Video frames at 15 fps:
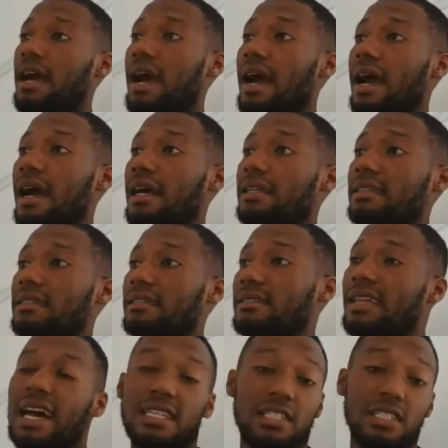and
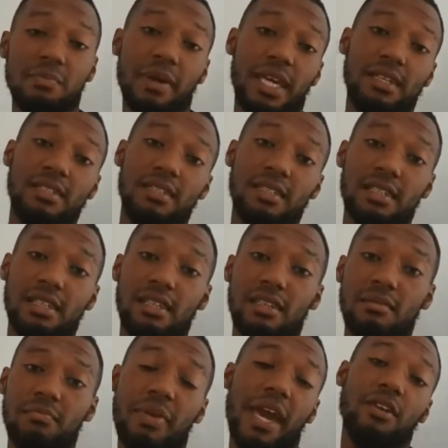that's just
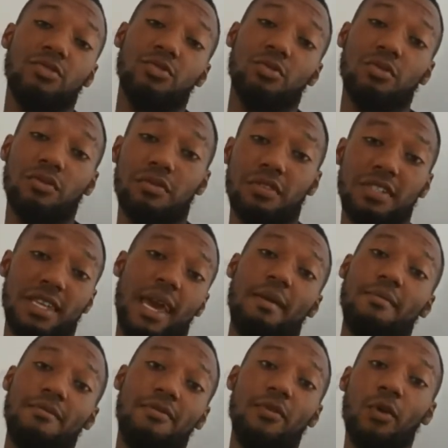basically petrol for his
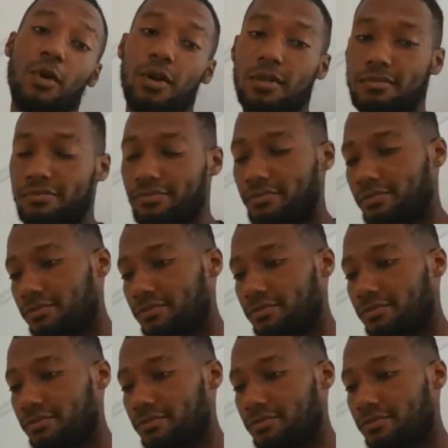M4.